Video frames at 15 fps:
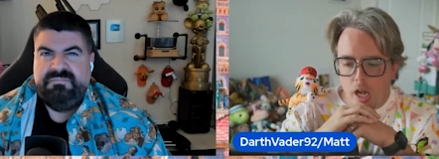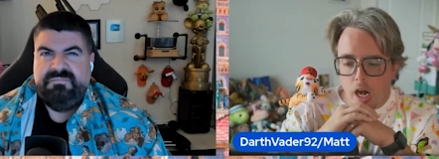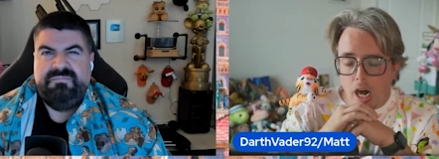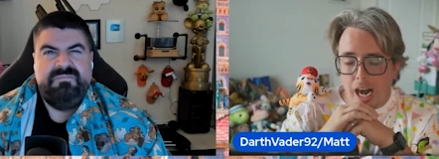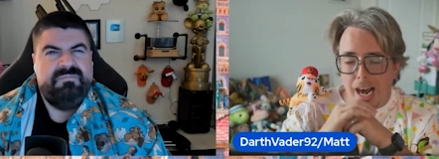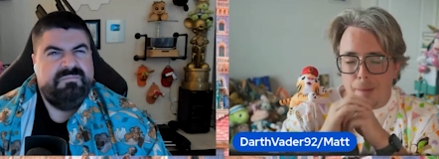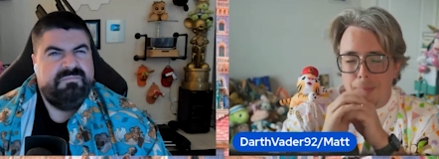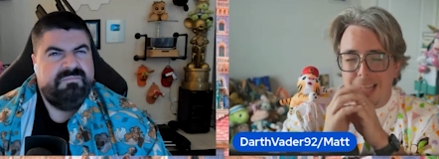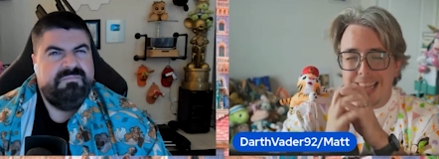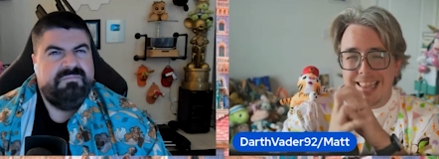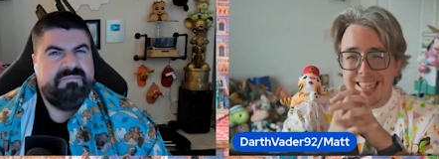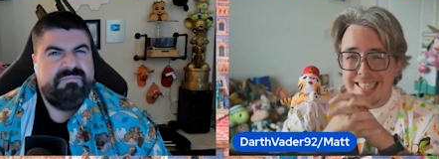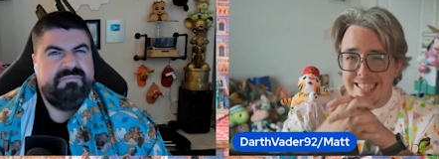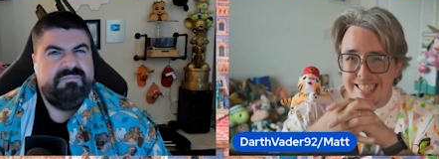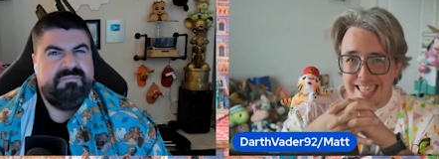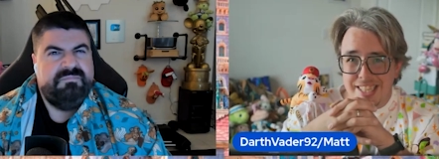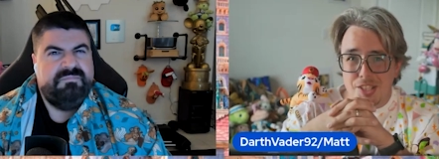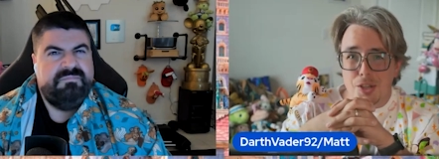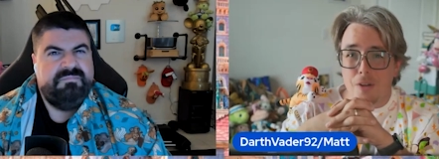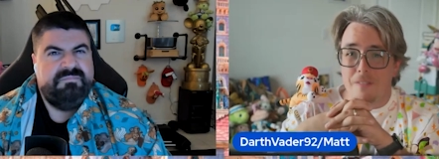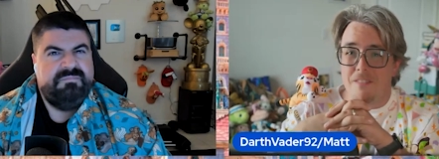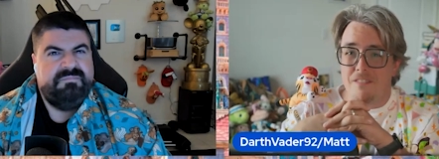Speaker 1: The seats
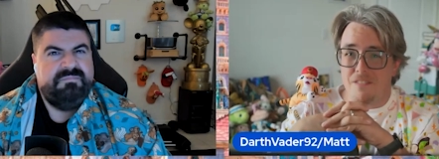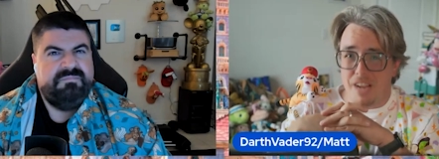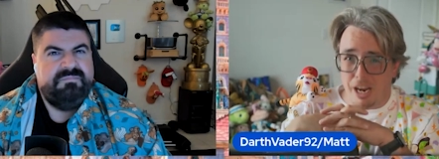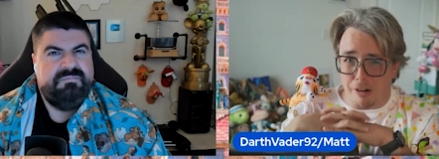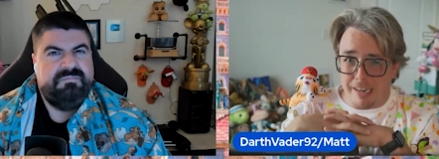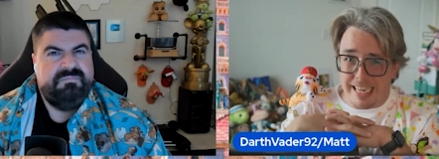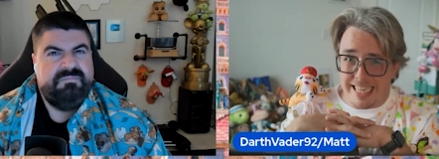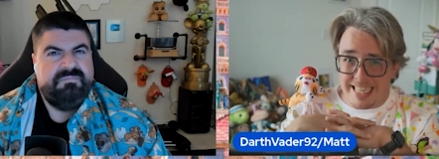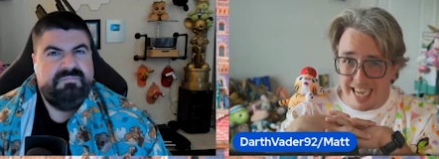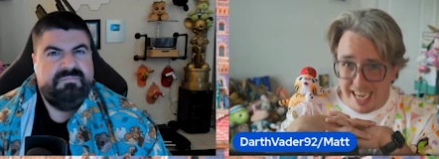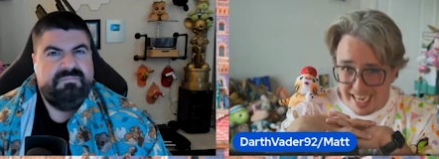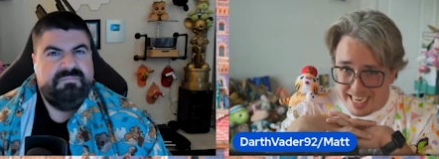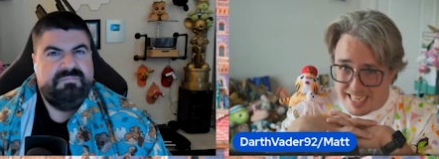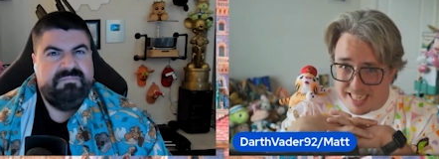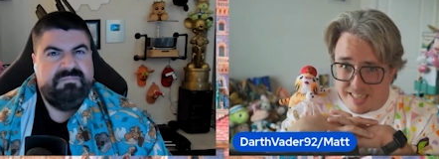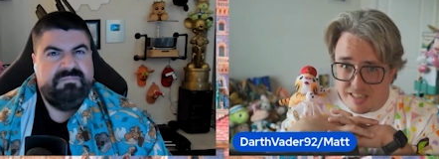are very tight.